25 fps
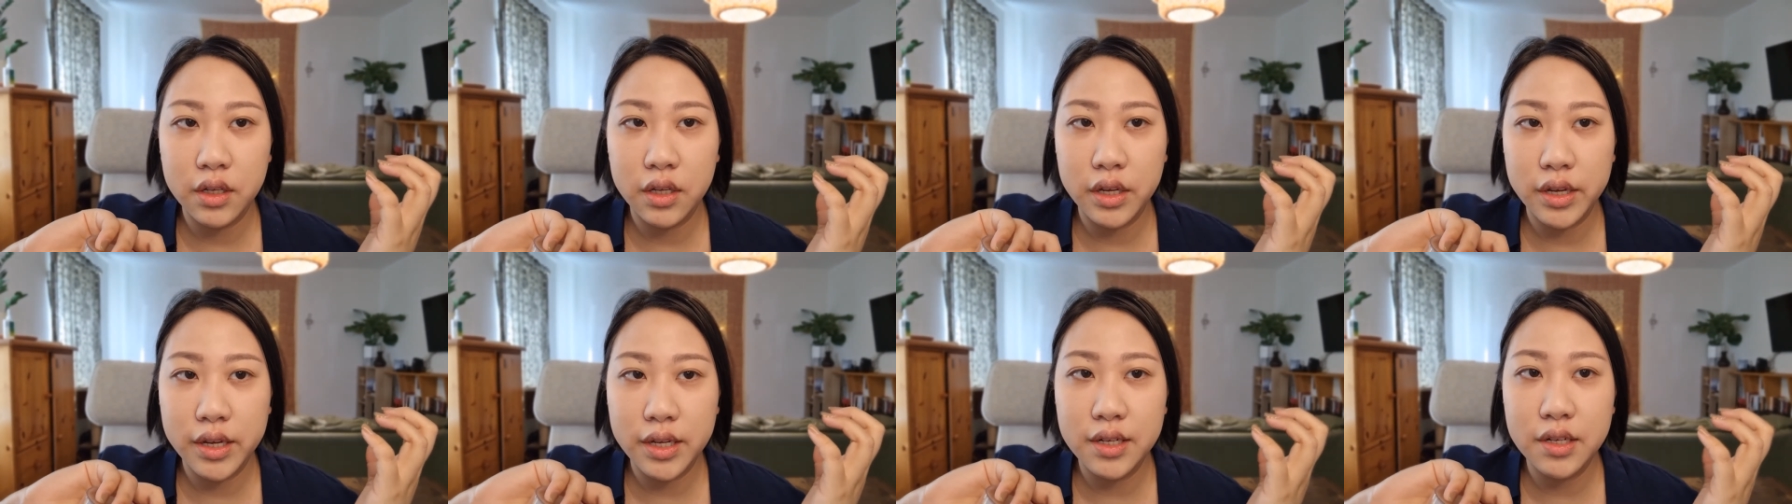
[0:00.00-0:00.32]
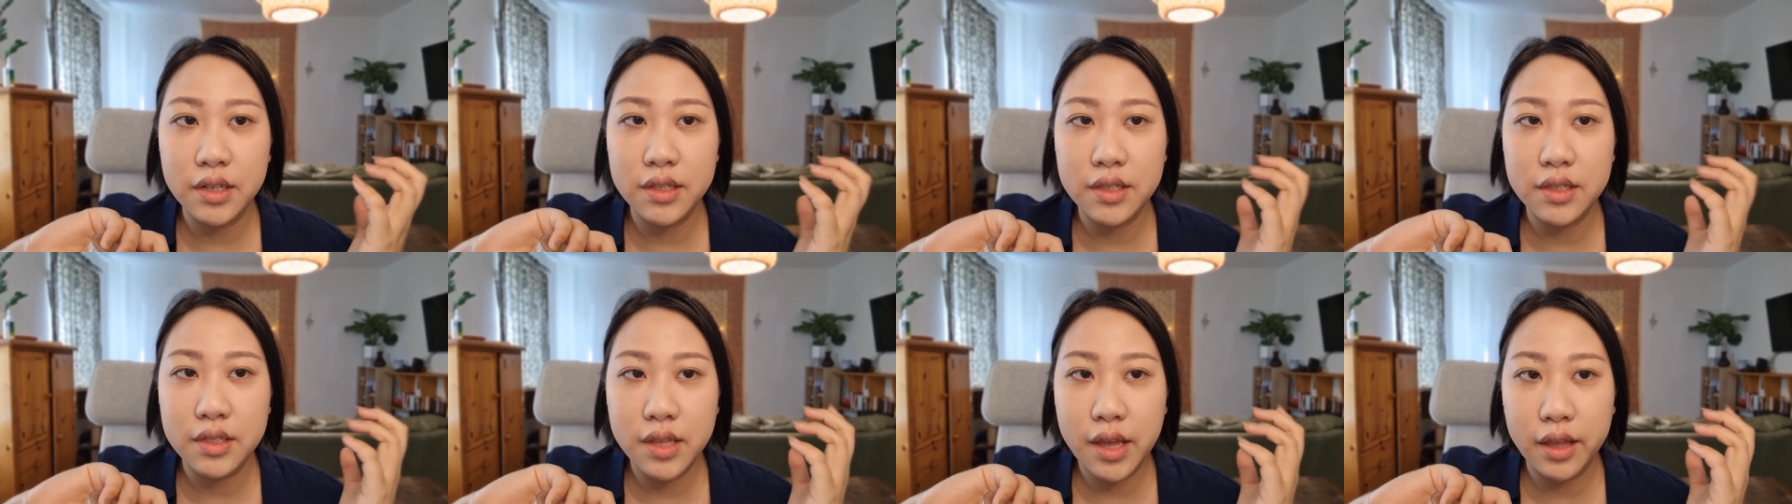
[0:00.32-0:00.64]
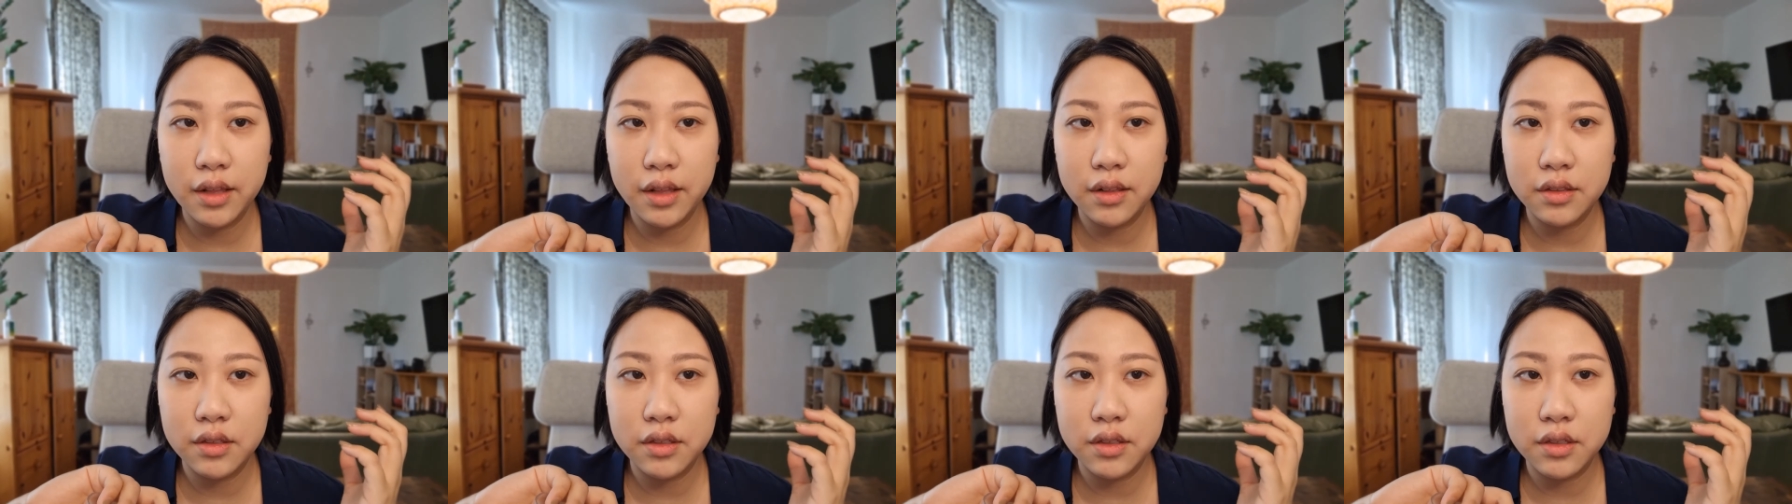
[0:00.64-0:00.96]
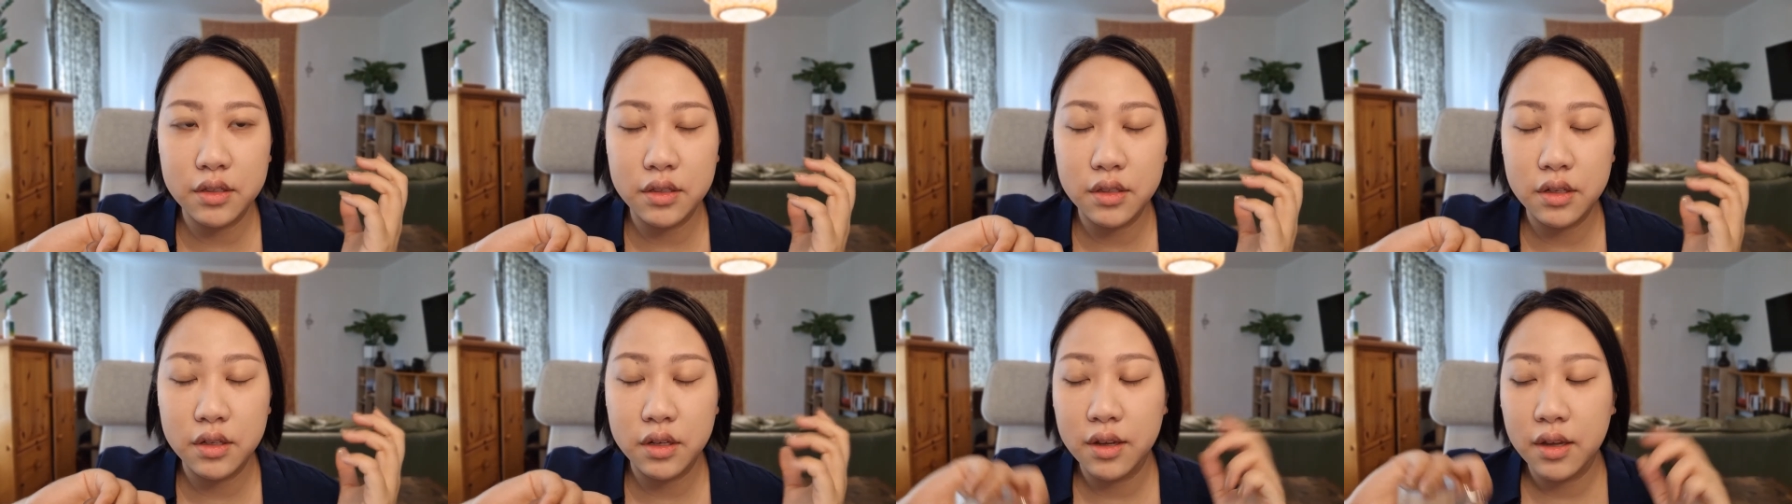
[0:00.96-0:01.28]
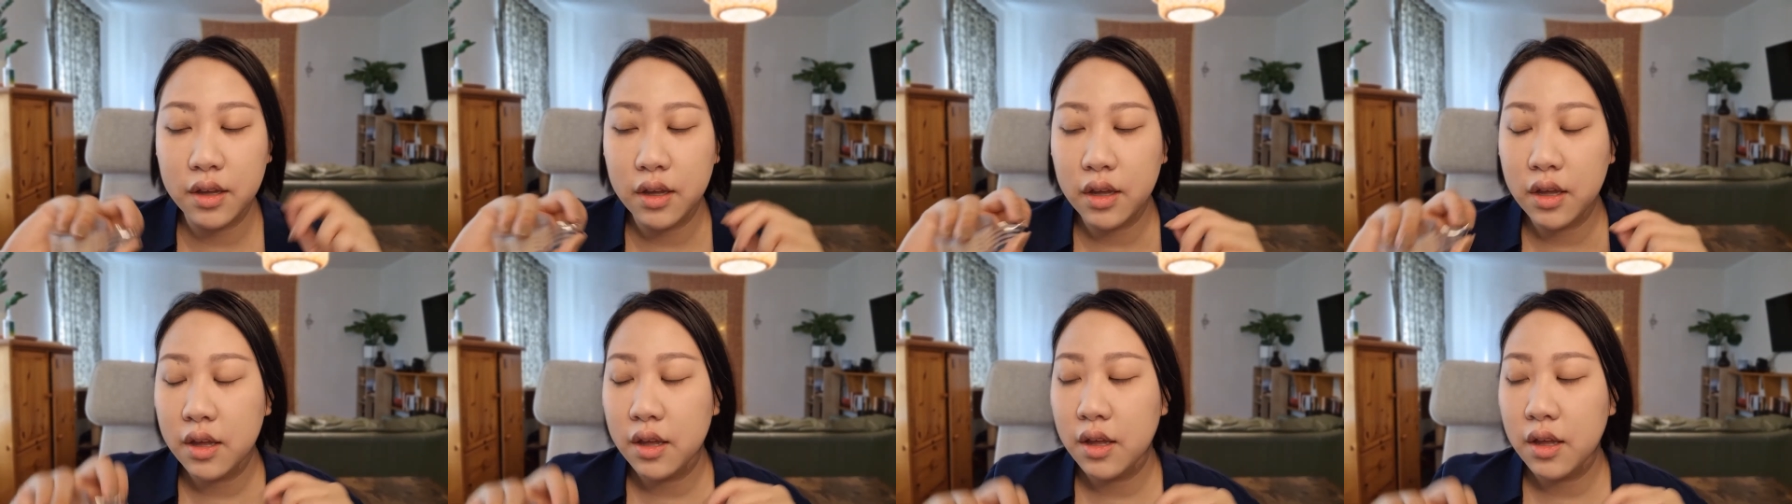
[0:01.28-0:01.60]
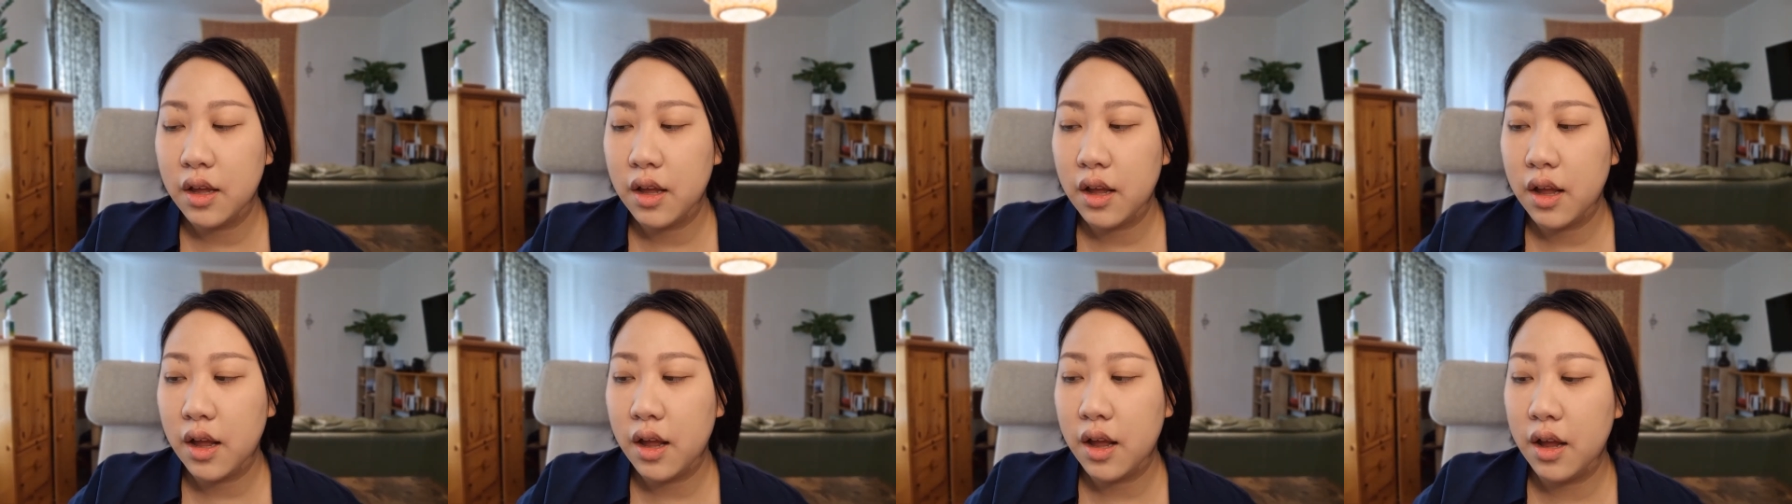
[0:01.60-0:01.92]
In a sense,
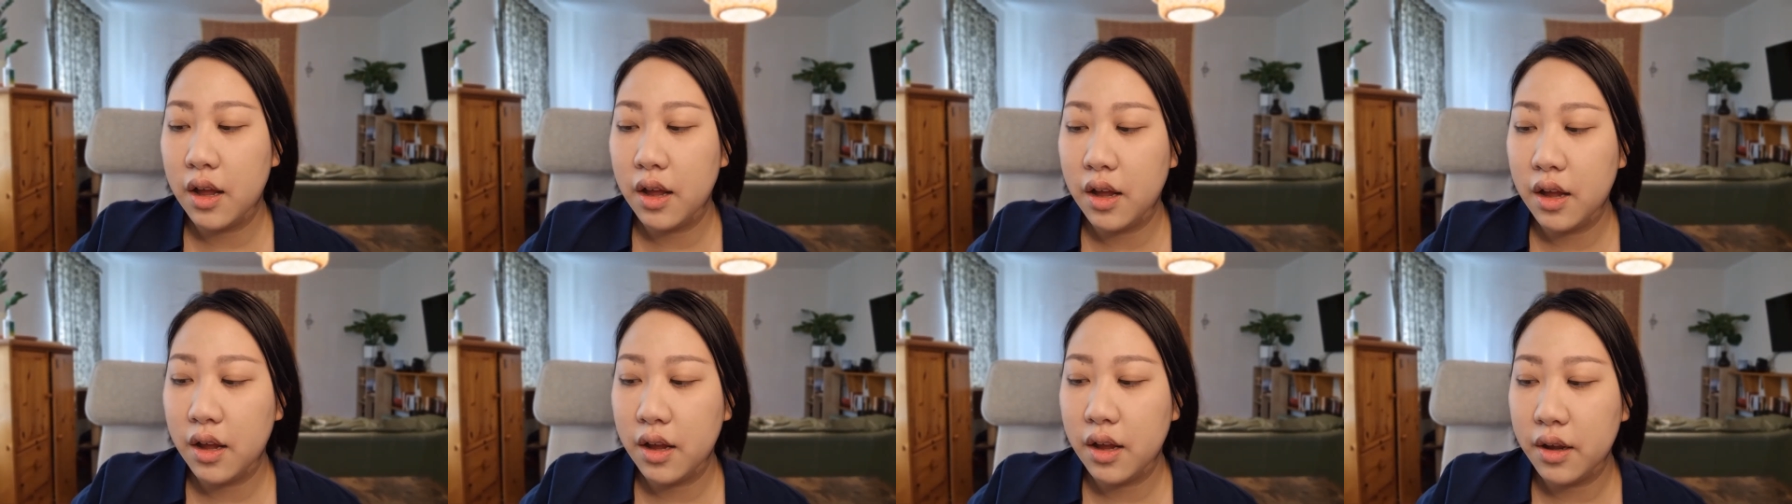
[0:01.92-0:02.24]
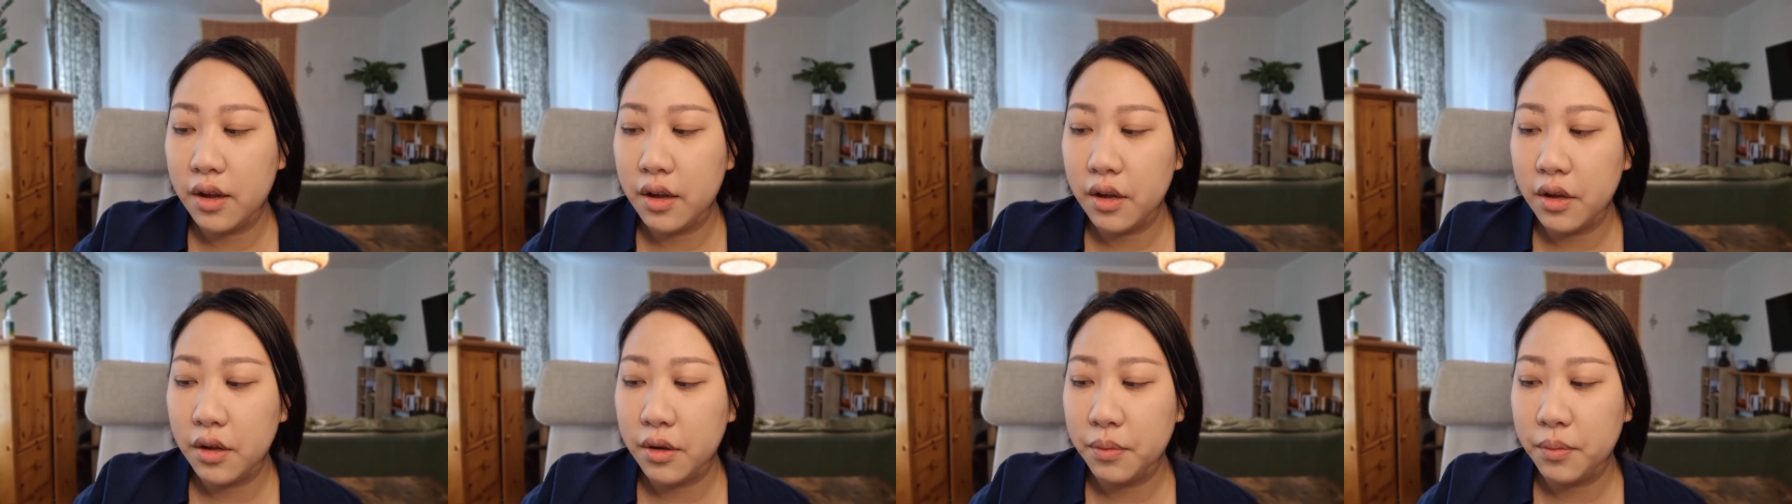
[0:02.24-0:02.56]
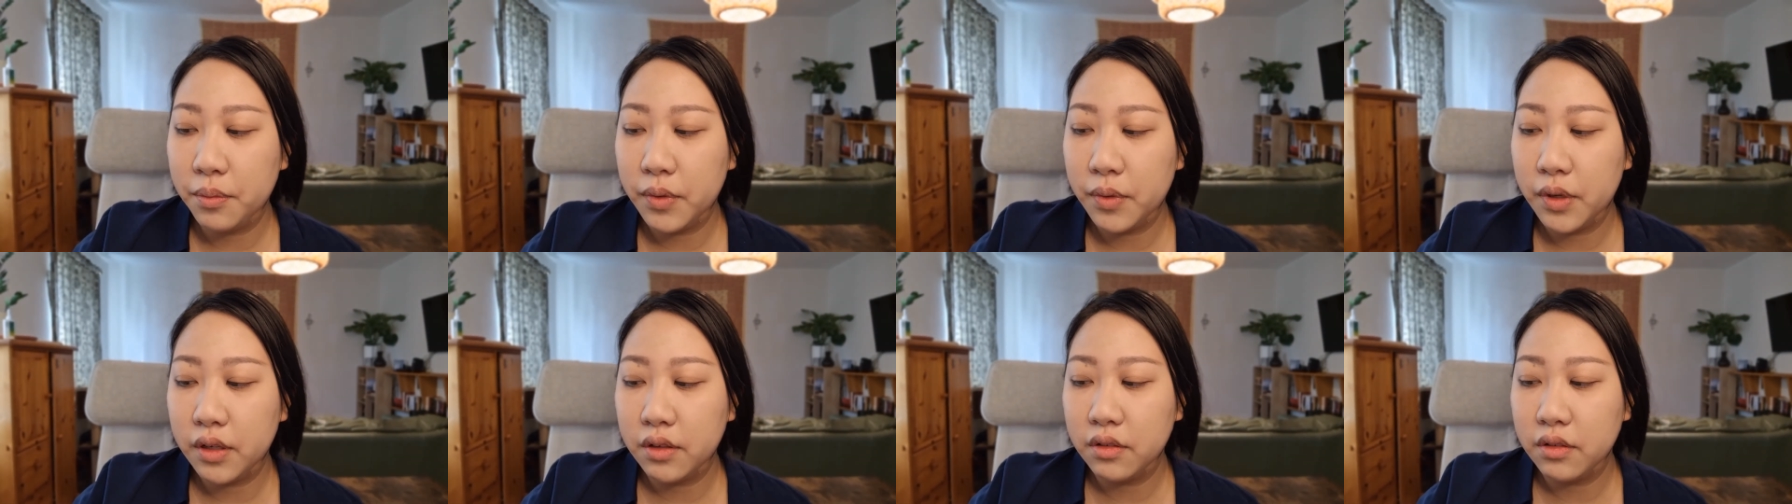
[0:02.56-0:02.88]
as I